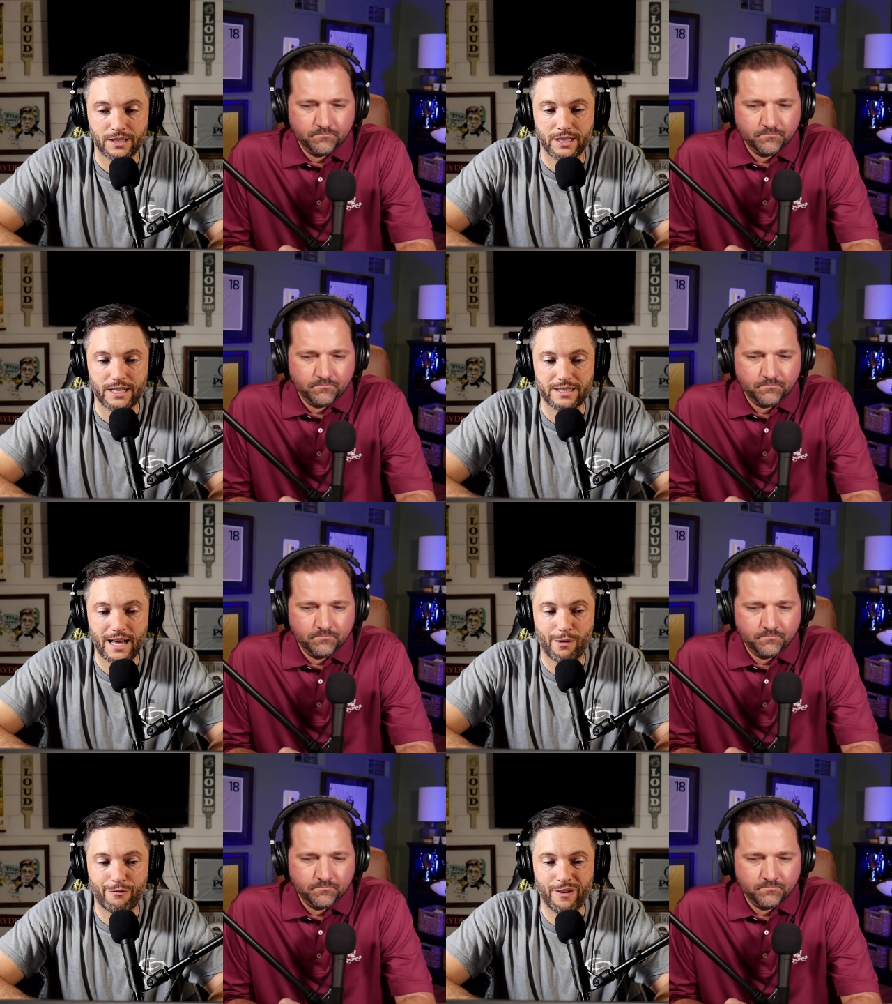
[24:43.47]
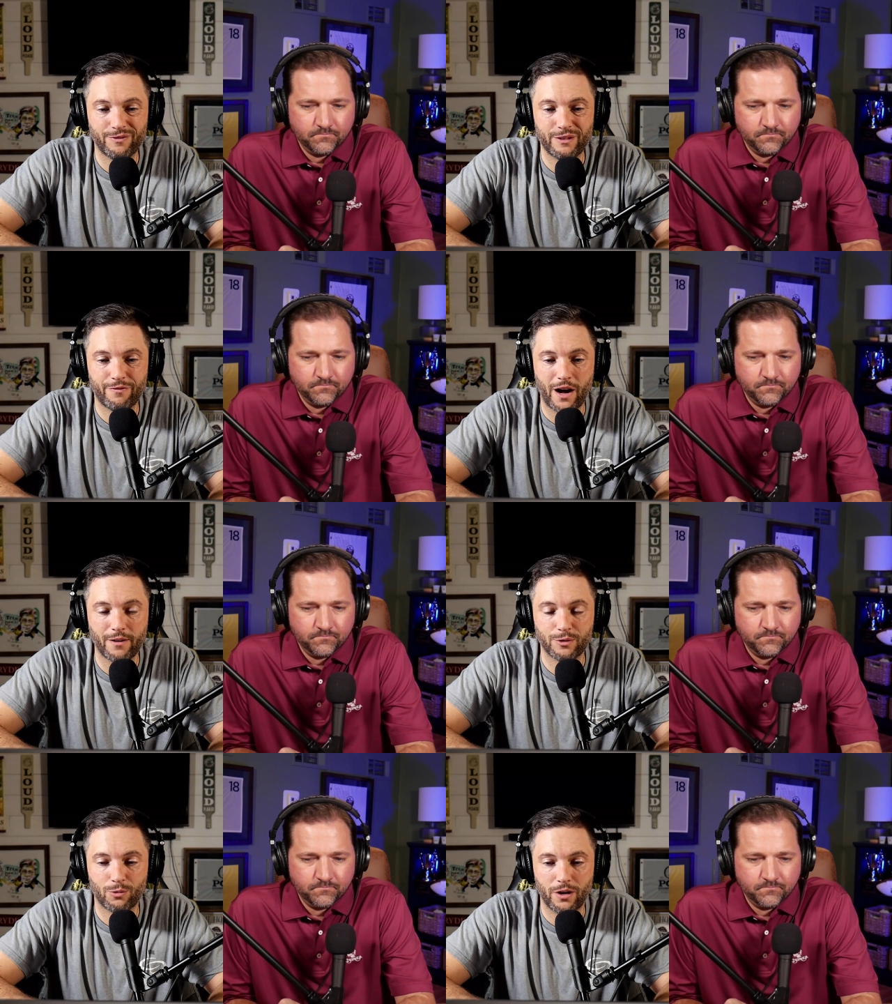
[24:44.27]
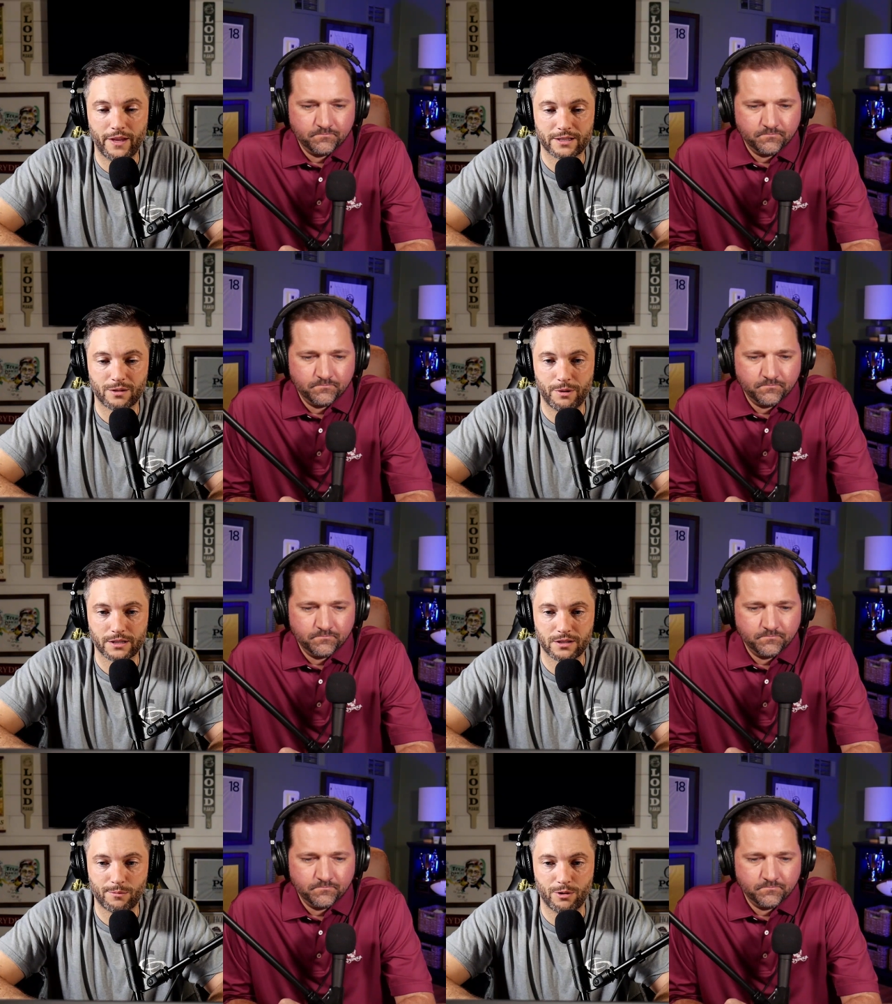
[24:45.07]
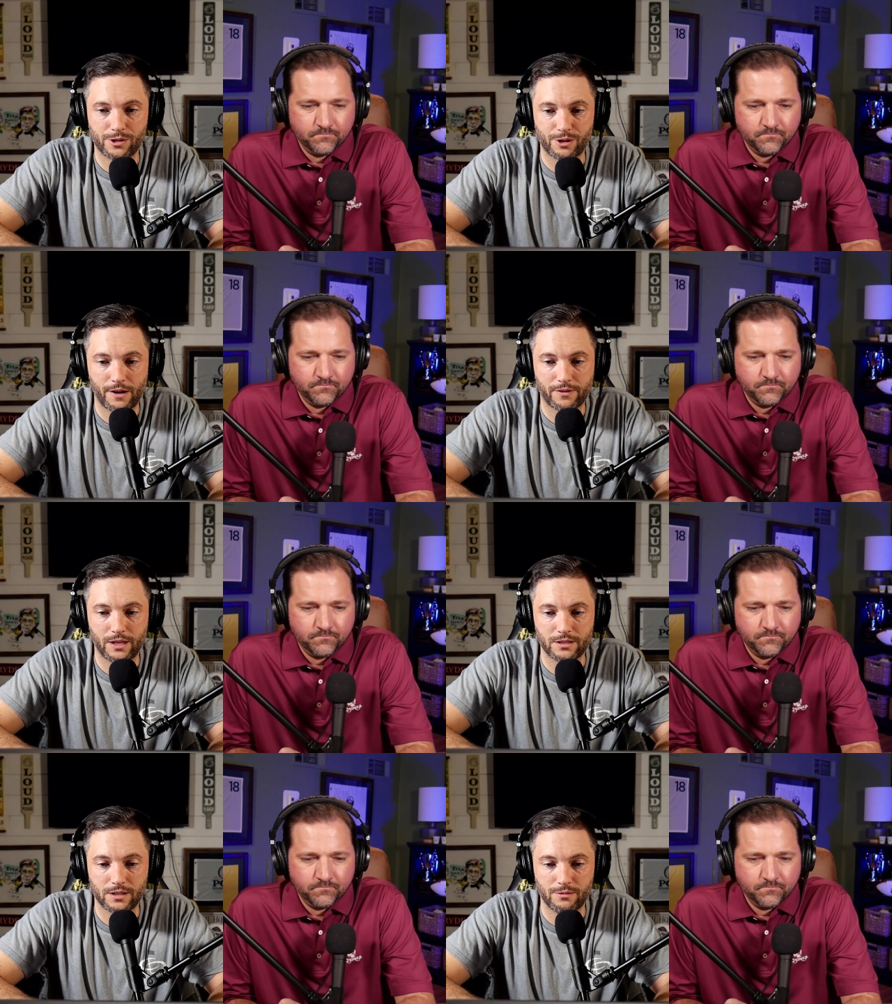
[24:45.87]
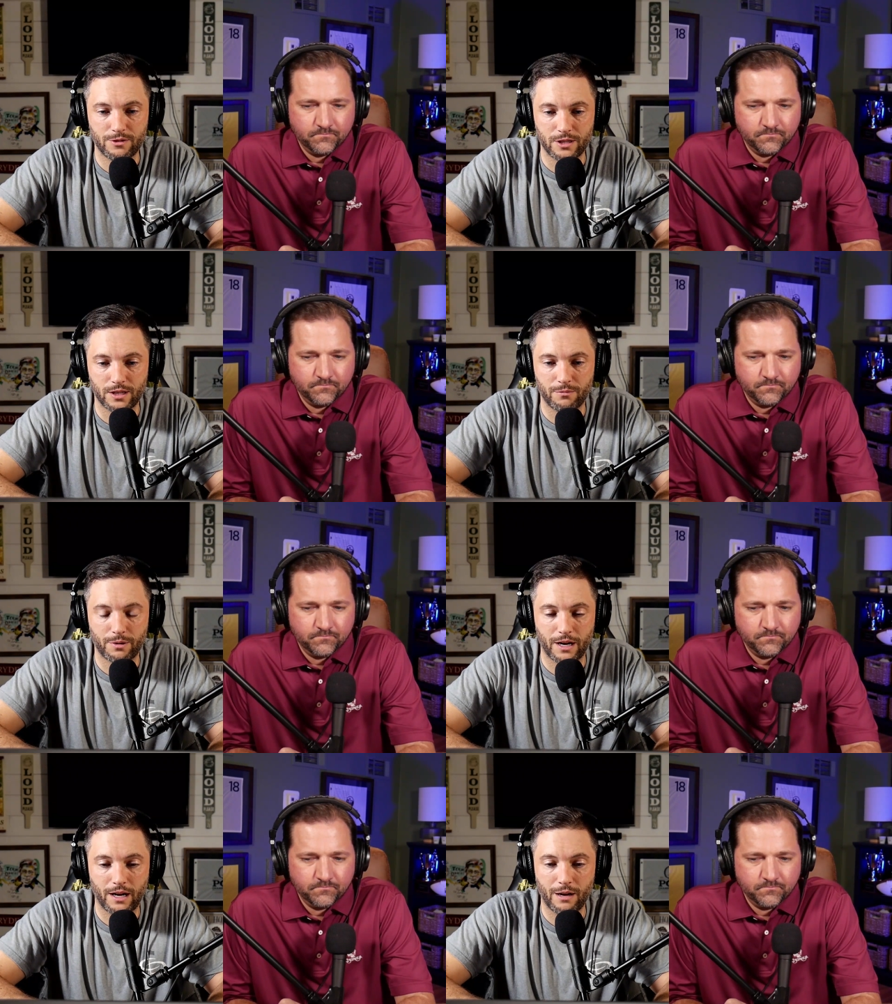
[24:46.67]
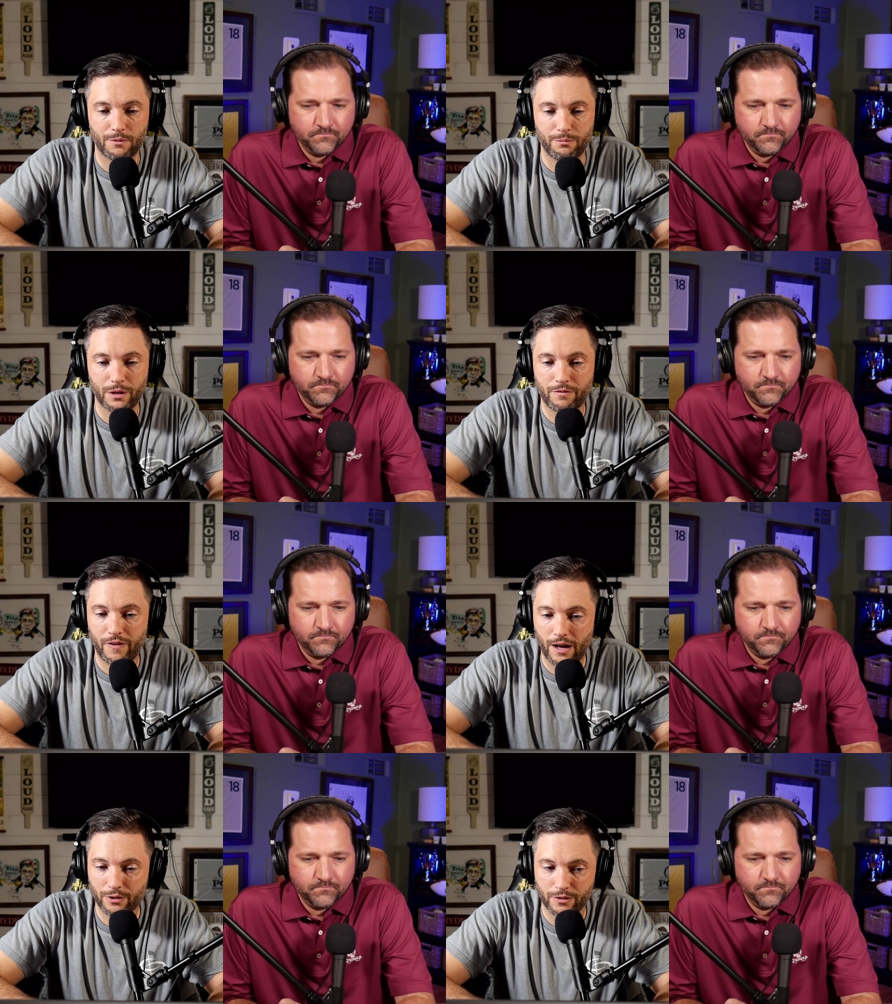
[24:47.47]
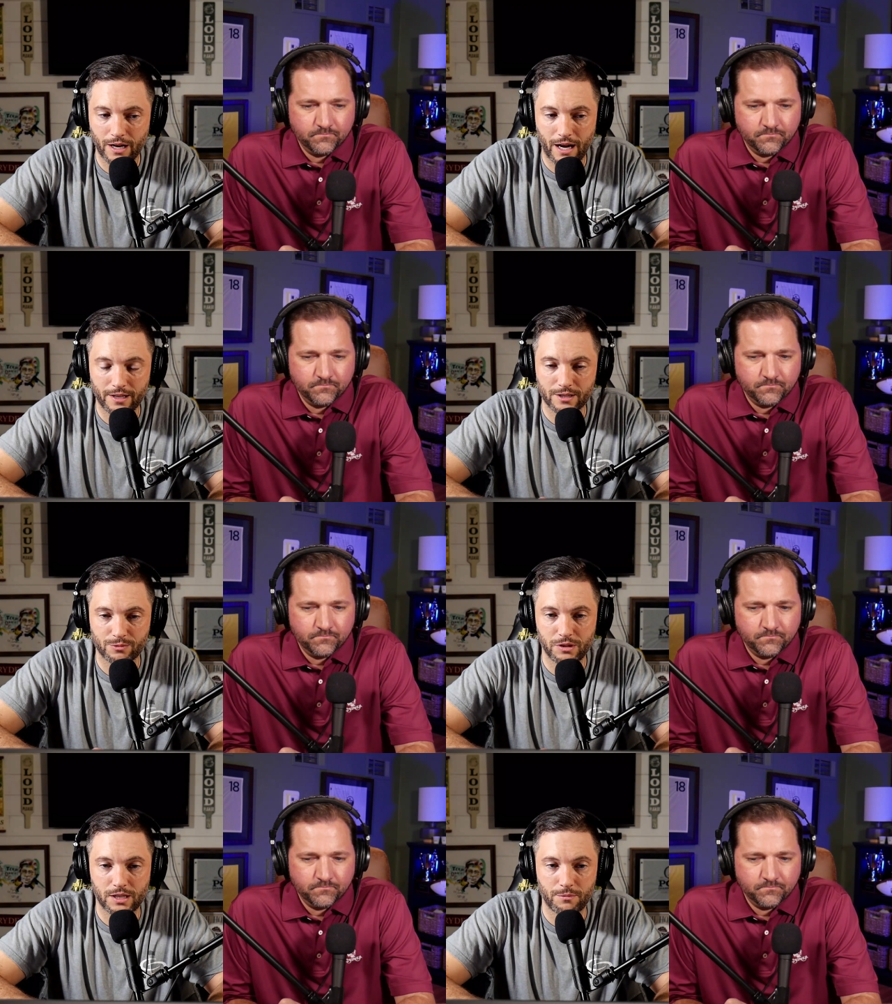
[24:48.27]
Speaker 1: He's now fifty-five to one. That's the best number on DraftKings and M G M. But I, I'm a big Fowler guy this week.